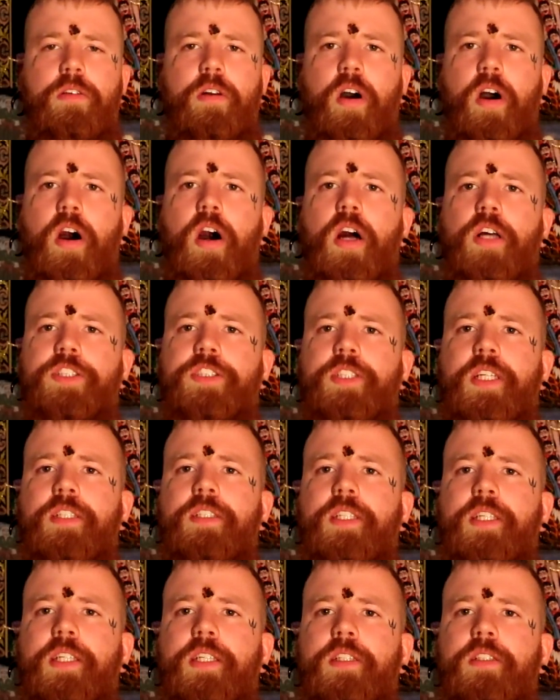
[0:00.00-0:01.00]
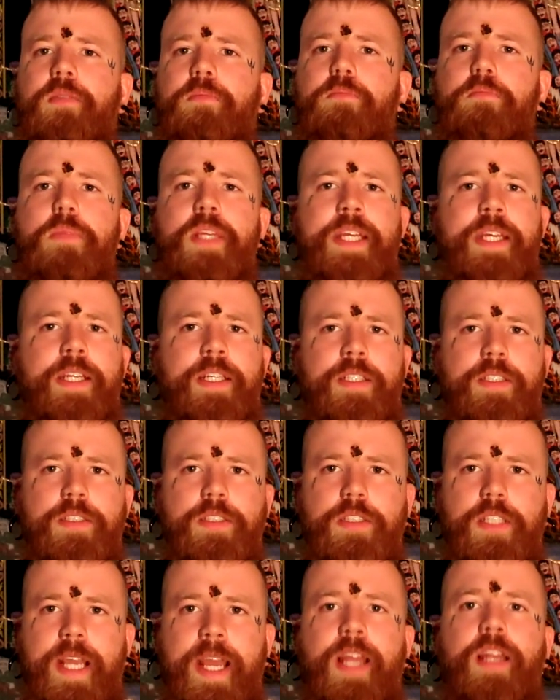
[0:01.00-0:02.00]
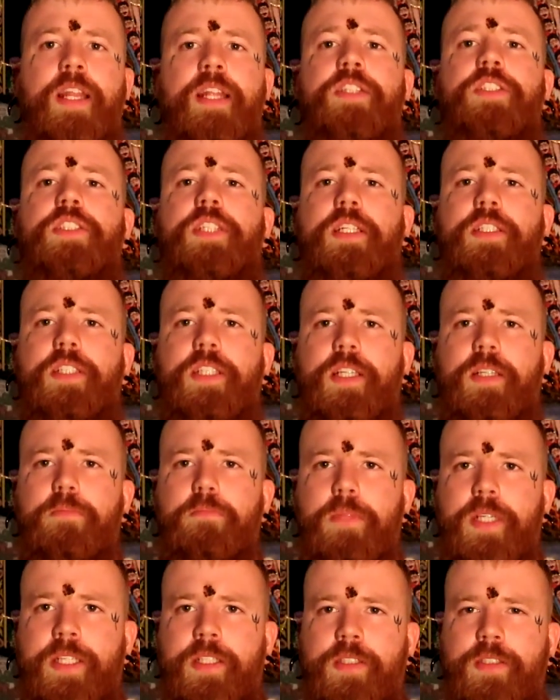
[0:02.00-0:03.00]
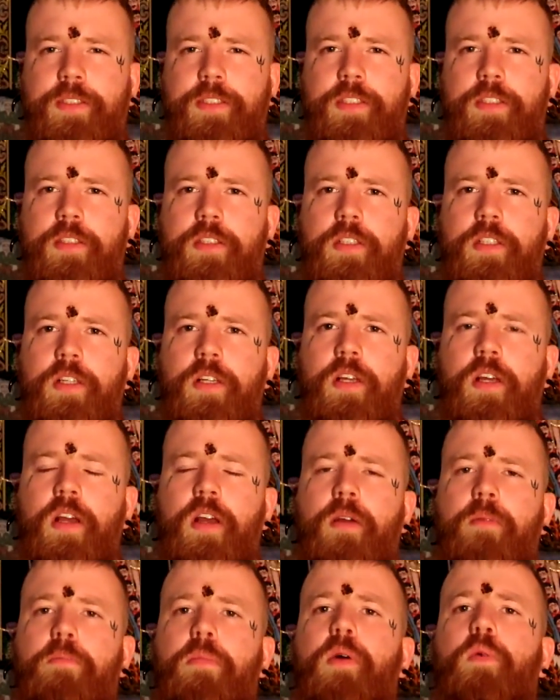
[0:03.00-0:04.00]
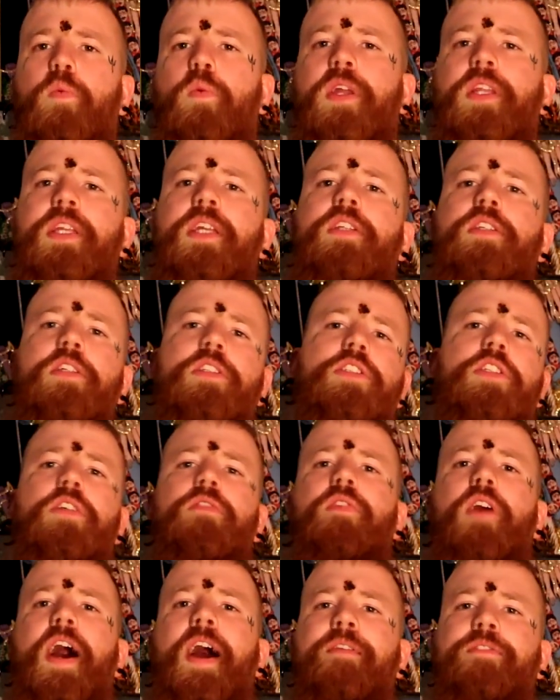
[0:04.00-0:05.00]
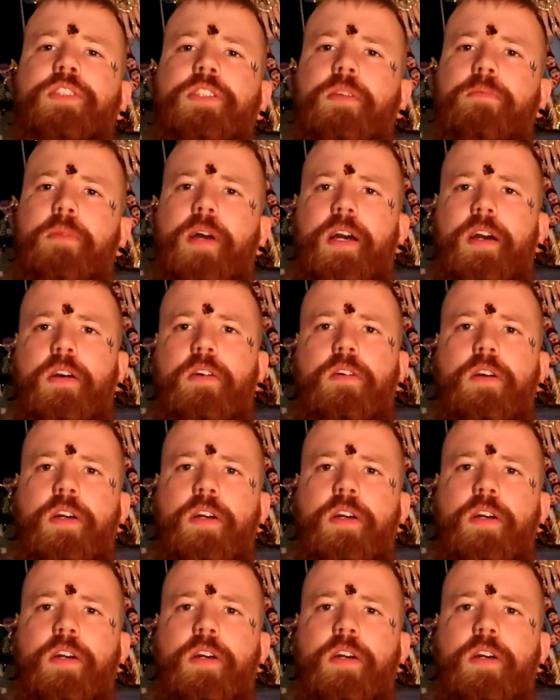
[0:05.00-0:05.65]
all sentient beings and insentient beings. But we need to survive somehow